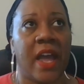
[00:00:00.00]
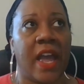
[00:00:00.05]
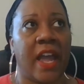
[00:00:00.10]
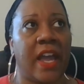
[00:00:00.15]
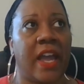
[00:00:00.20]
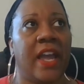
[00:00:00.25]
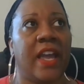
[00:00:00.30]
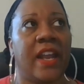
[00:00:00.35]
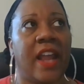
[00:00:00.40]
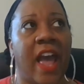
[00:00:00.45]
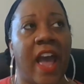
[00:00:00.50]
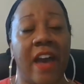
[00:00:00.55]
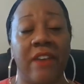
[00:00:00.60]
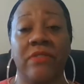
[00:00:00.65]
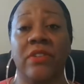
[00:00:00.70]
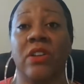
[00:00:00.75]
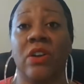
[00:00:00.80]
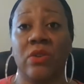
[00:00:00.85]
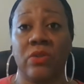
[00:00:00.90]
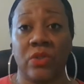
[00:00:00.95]
and have
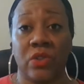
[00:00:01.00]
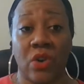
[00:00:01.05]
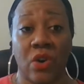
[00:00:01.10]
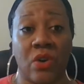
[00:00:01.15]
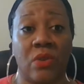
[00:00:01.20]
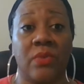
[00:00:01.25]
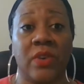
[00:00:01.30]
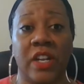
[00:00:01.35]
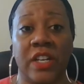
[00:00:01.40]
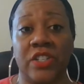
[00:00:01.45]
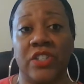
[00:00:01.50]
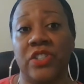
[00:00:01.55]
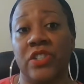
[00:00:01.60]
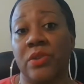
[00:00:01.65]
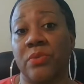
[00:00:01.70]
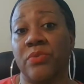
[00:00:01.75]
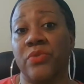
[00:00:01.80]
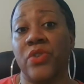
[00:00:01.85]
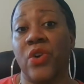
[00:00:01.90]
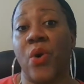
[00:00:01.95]
a long-term
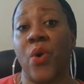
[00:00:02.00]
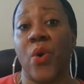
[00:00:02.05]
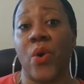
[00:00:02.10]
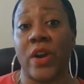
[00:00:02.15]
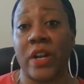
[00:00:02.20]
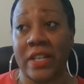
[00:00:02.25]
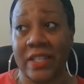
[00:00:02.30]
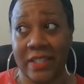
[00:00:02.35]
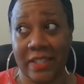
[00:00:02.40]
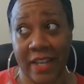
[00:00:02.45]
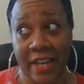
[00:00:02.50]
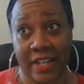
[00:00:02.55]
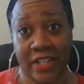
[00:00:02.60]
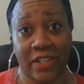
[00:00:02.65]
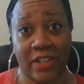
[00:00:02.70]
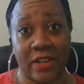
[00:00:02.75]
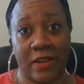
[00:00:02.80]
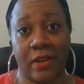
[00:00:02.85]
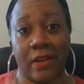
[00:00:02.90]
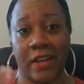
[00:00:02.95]
relationship with your
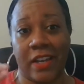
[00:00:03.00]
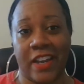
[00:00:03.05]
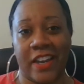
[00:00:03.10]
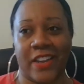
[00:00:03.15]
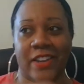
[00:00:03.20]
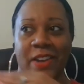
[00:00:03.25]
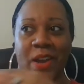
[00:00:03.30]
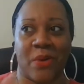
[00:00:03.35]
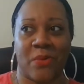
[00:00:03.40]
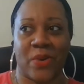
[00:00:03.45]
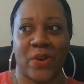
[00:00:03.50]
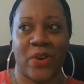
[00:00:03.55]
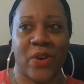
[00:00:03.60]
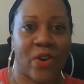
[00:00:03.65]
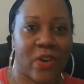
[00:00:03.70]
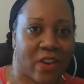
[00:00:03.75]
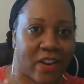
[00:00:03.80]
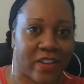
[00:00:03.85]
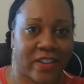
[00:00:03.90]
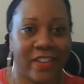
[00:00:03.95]
organization. Again, that
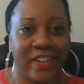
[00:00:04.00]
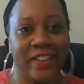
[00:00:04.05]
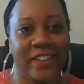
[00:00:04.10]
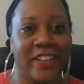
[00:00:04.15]
recurring.